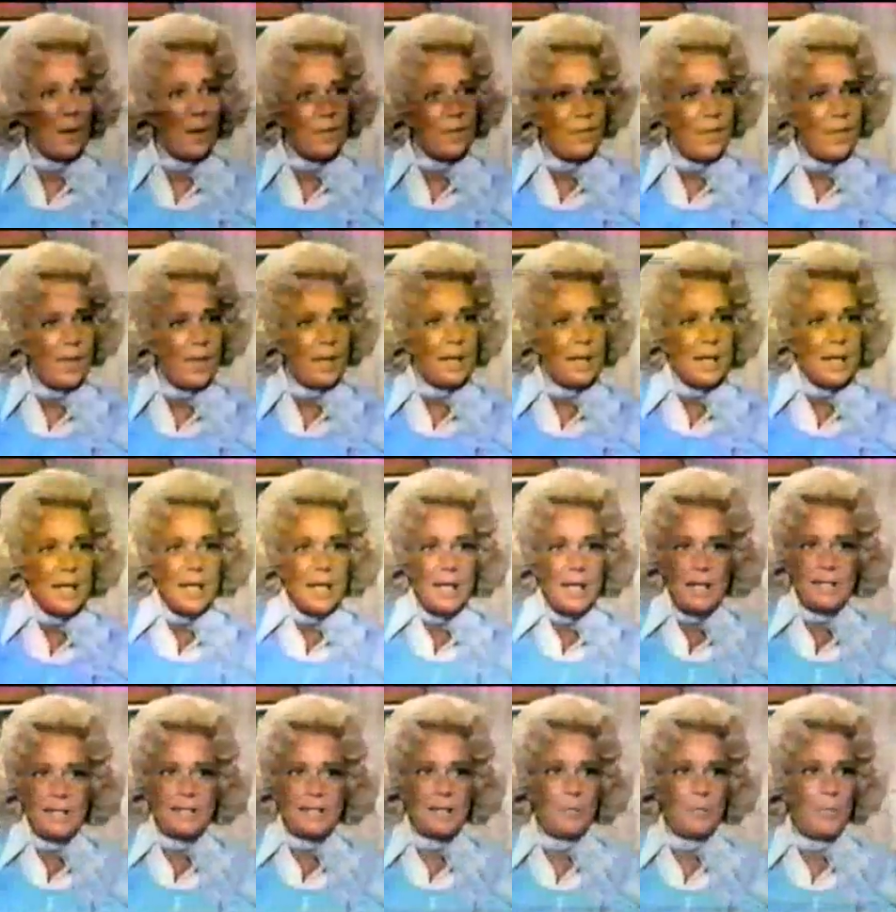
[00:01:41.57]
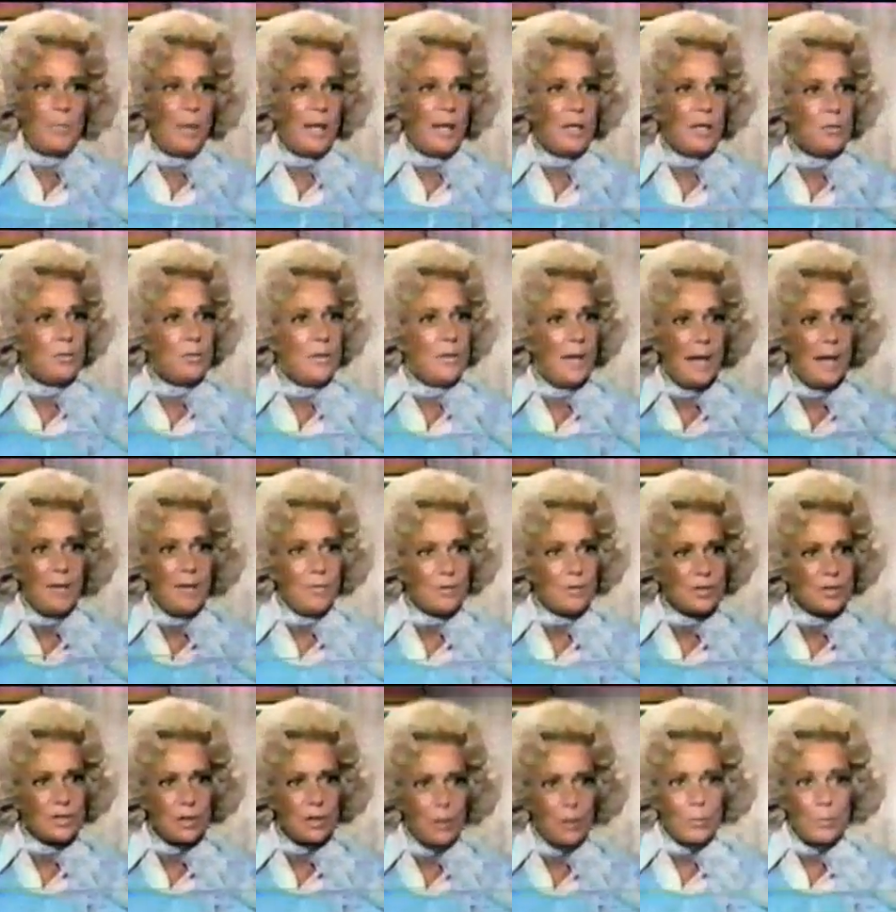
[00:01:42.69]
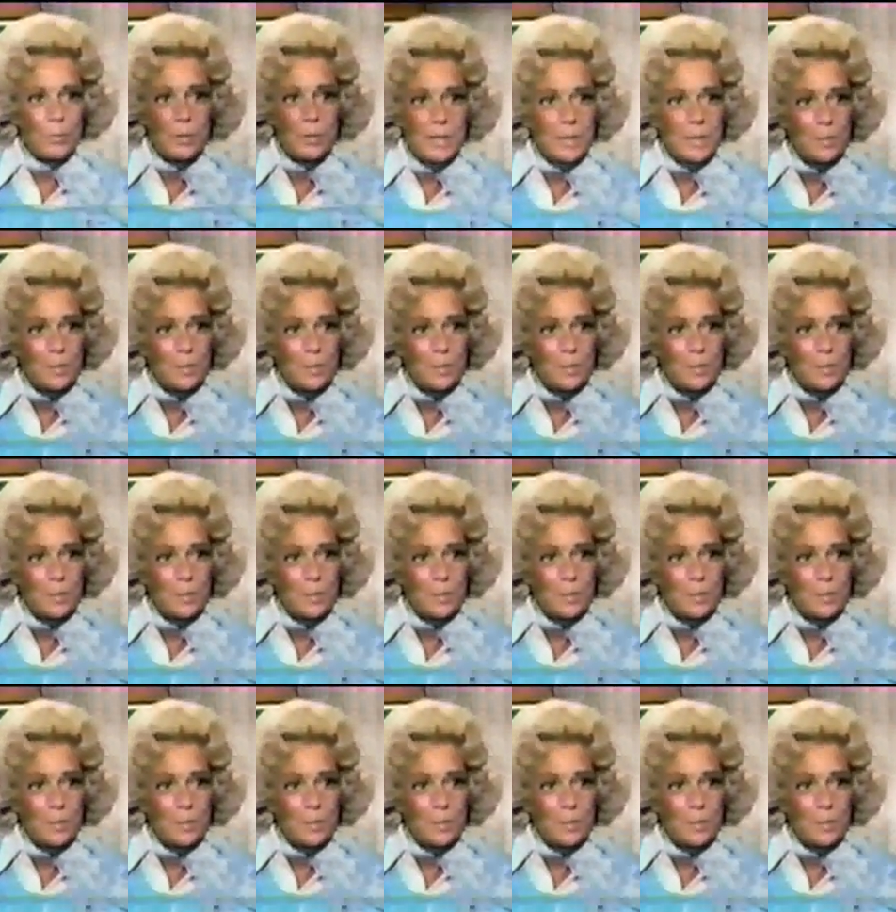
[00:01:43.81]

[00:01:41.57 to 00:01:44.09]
read that, he said, Betty, you never show